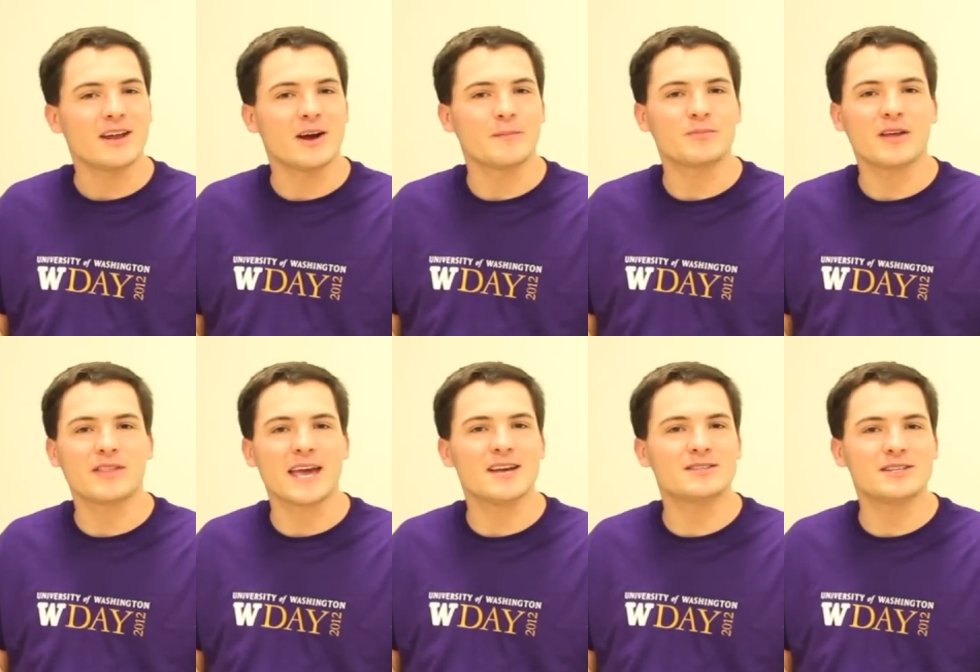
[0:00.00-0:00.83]
You know, at
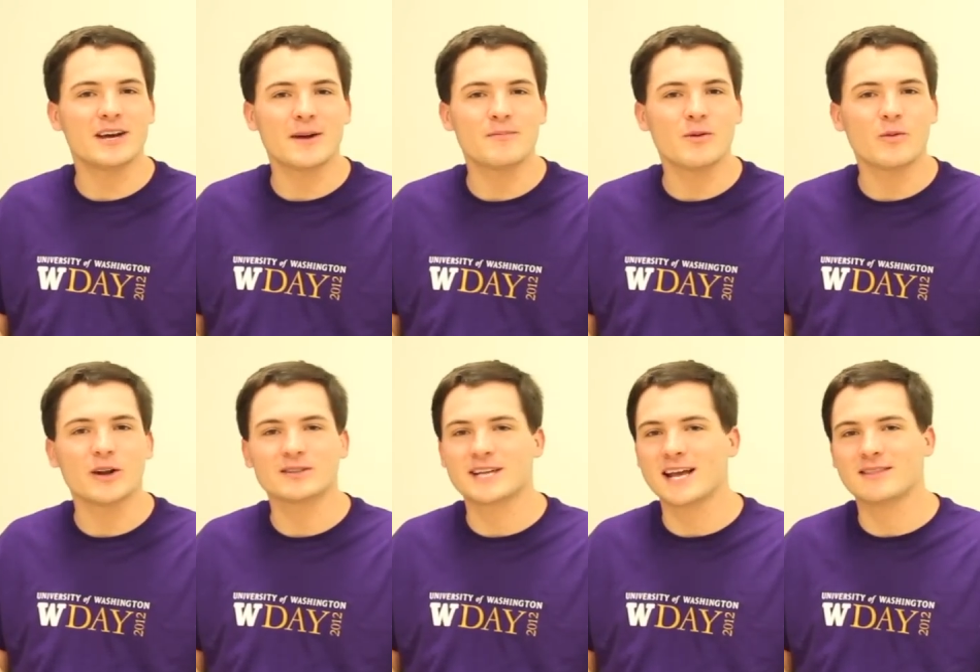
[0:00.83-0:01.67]
the ASUW, we
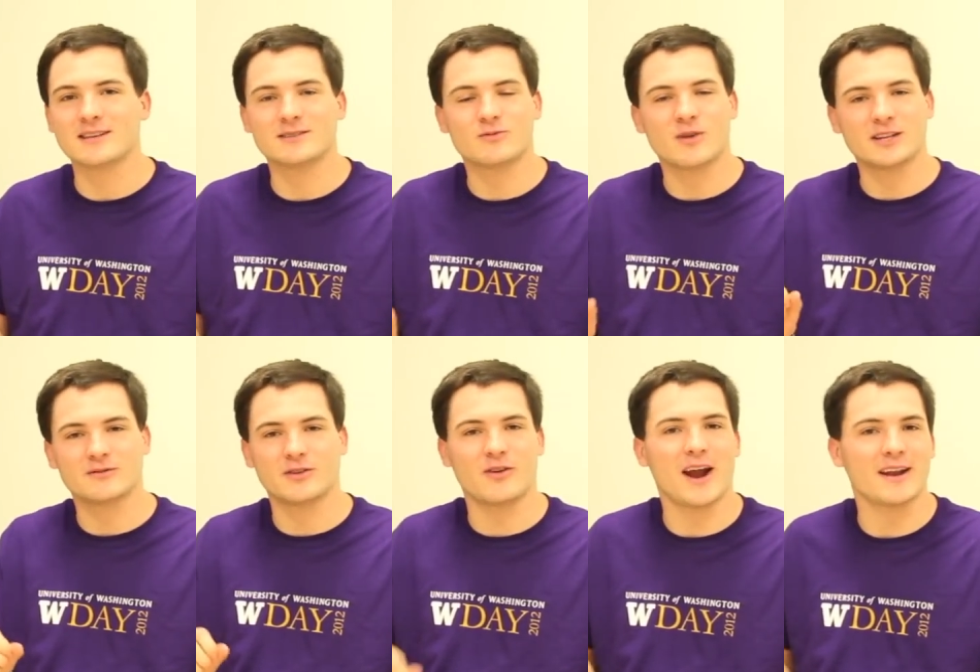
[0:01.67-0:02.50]
don't take these rights
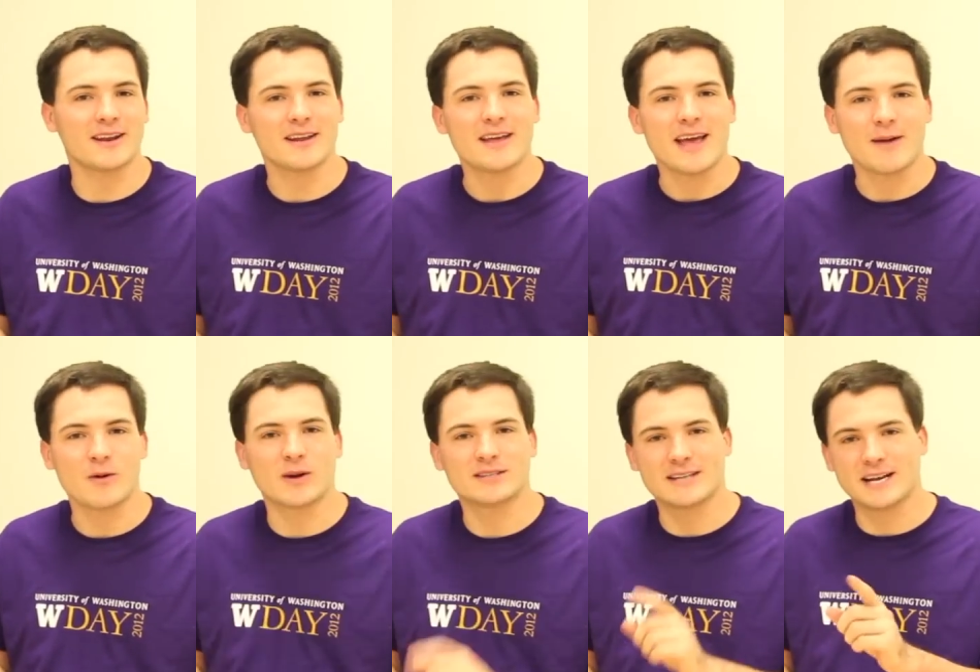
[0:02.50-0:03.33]
for granted, and we
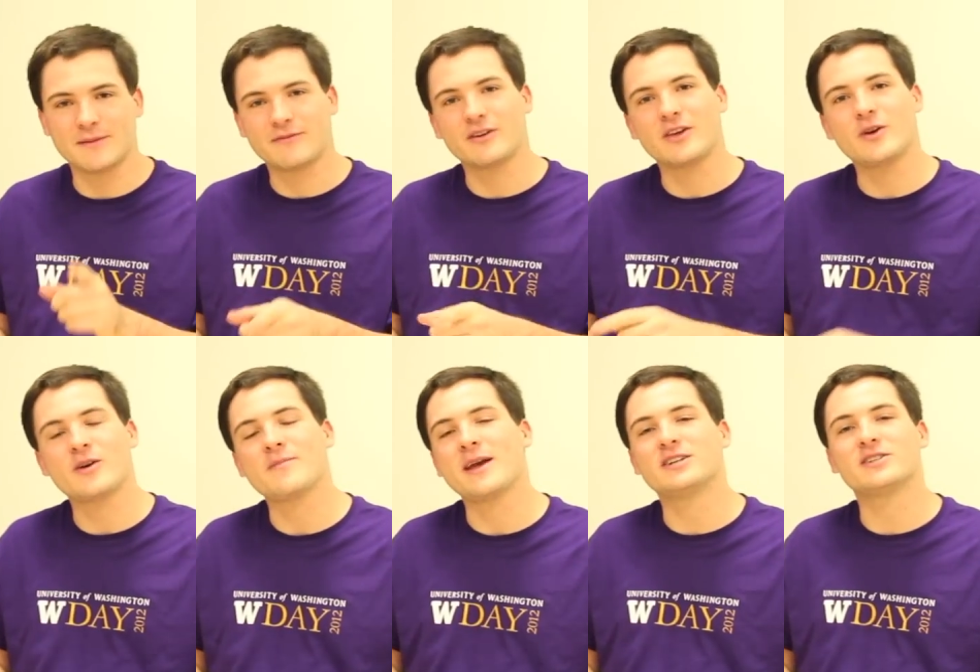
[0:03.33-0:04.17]
want to stand up for you
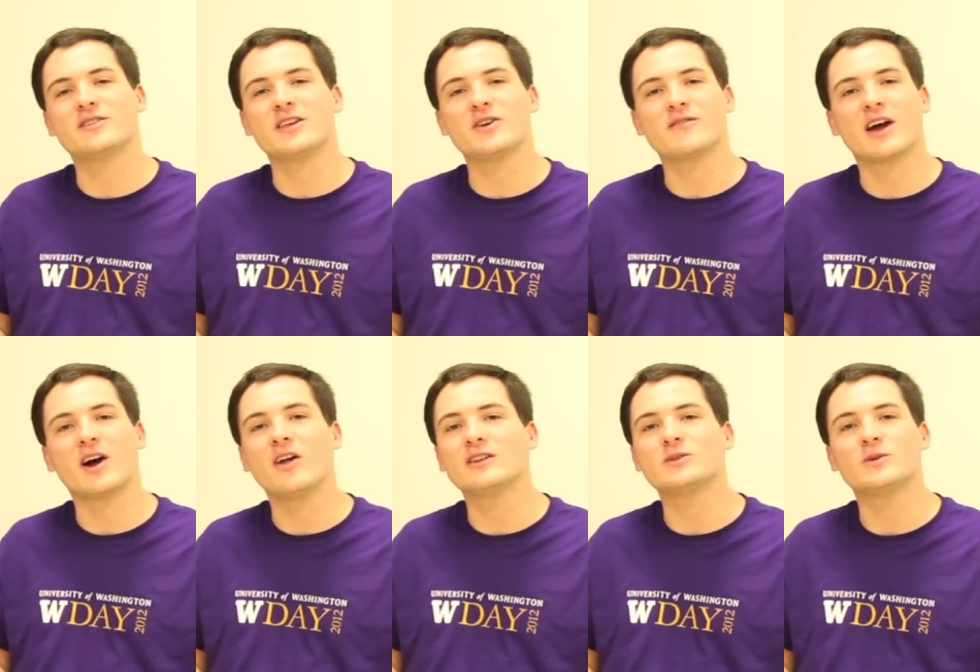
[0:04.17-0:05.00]
and make sure that you've got
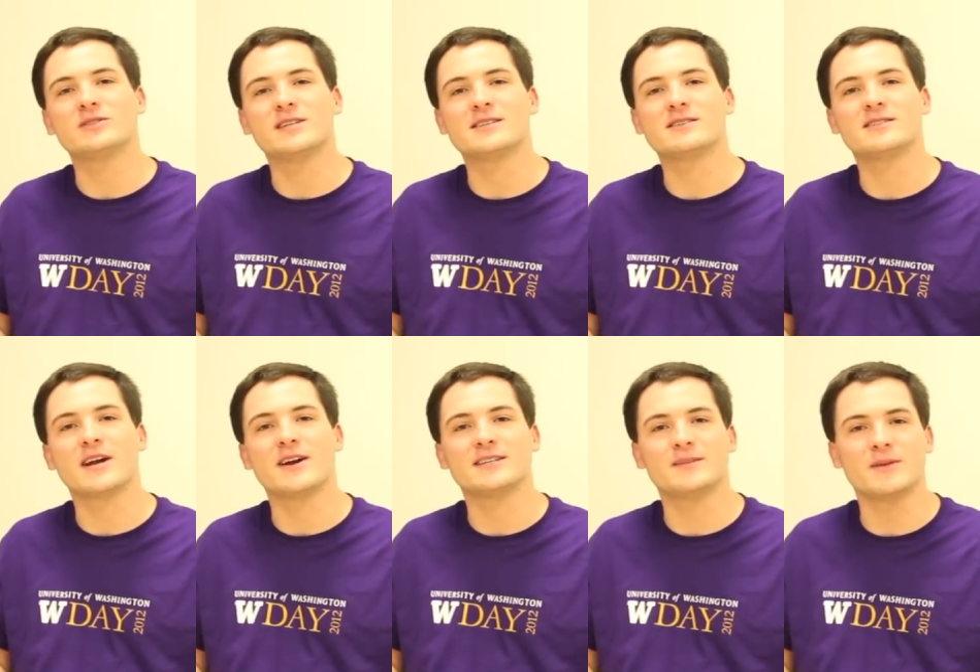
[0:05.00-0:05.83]
all the tools
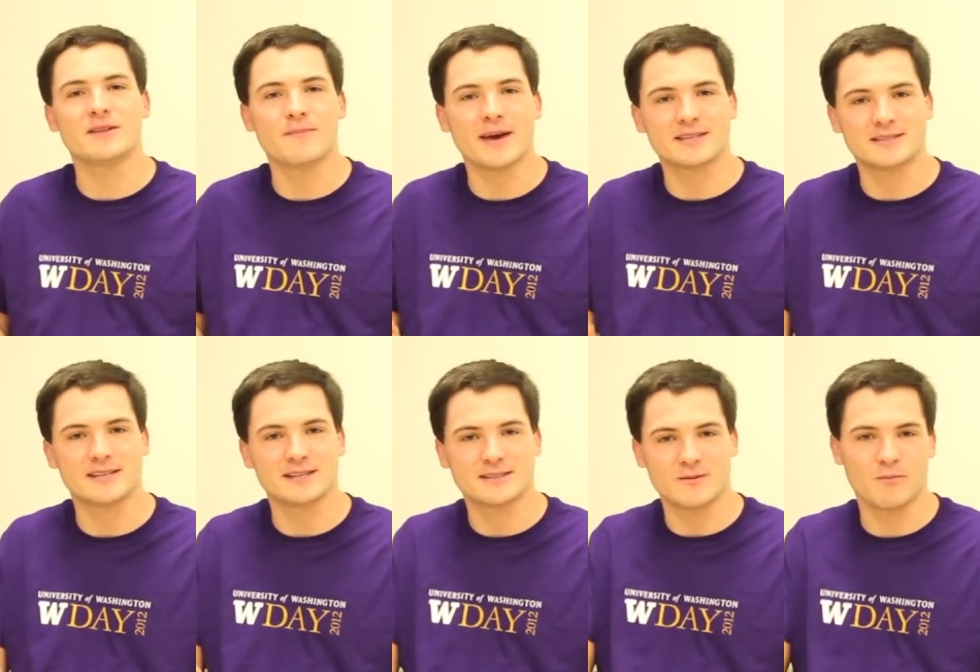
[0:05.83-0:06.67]
necessary to be the best
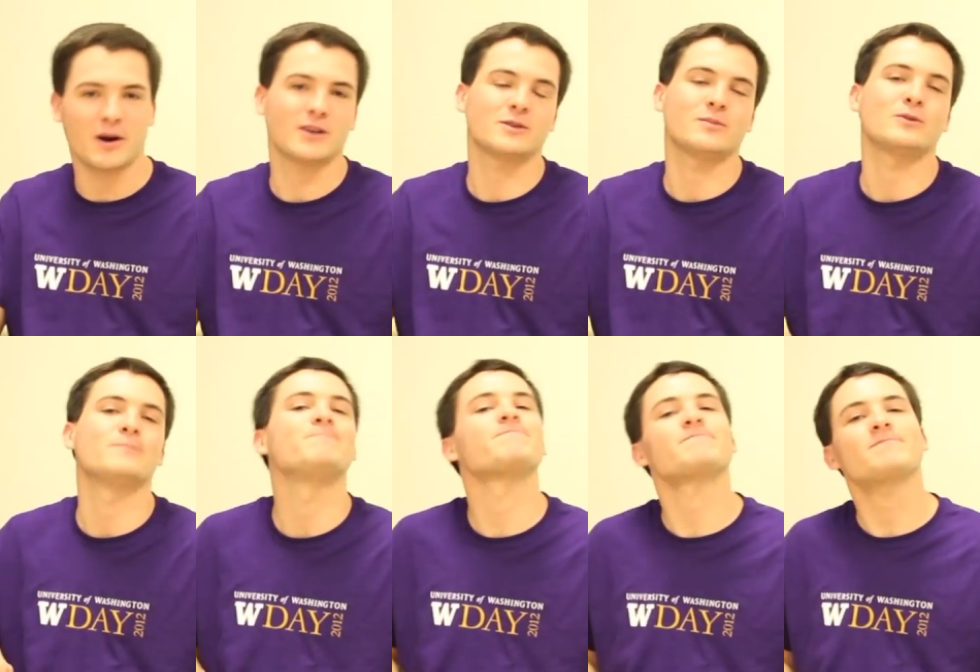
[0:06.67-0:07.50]
citizen possible.
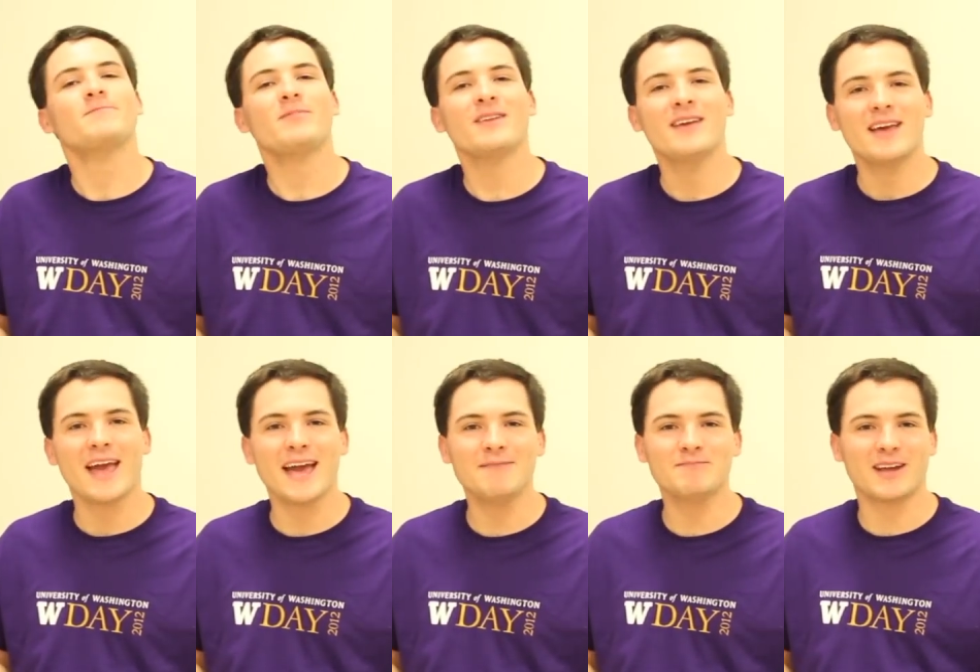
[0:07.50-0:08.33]

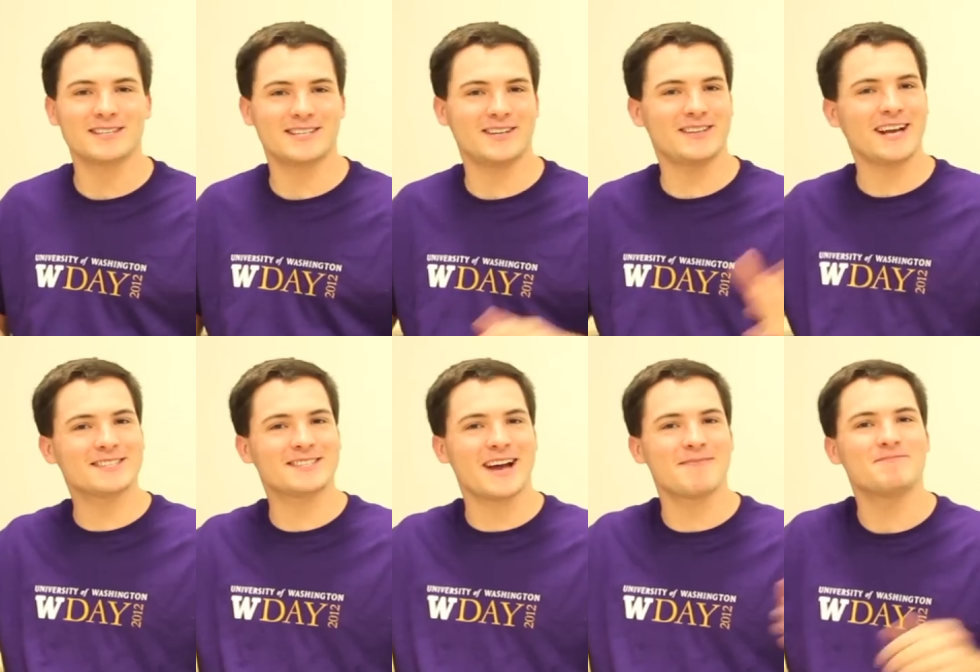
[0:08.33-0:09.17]
And until
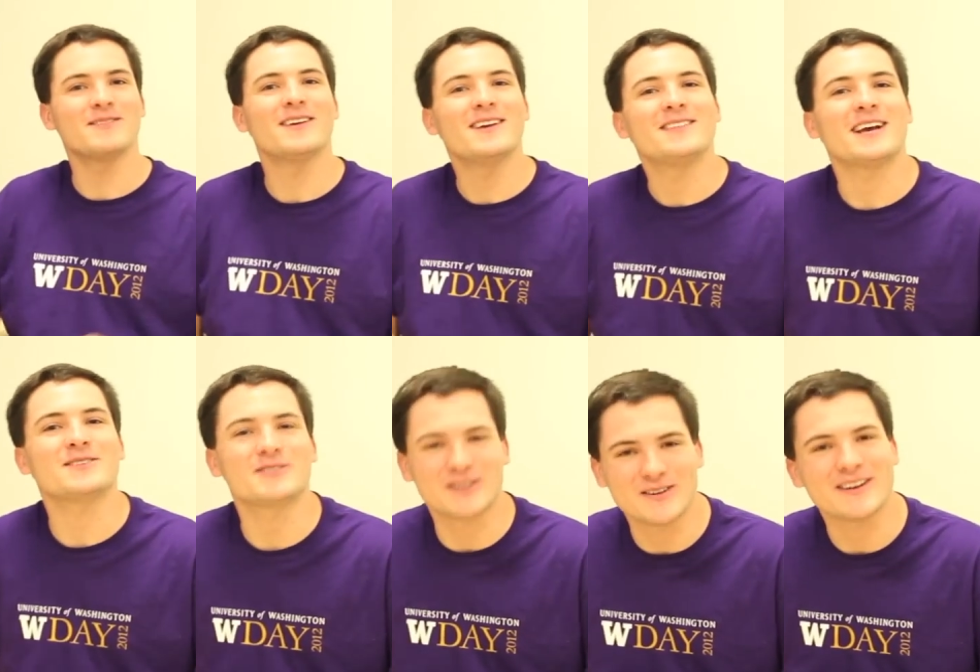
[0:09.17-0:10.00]
next time, thanks
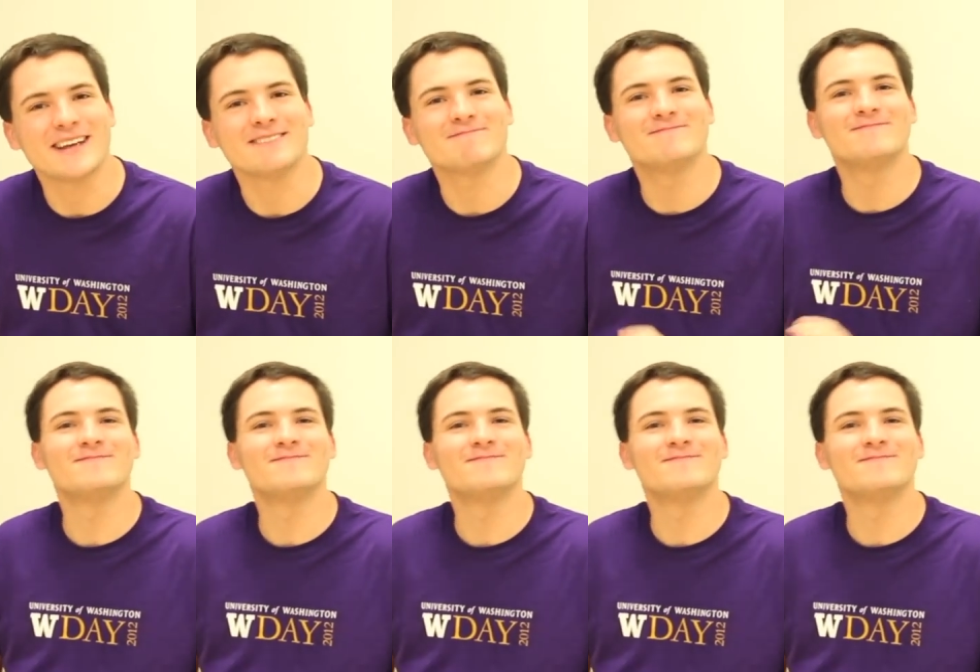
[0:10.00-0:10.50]
for tuning in.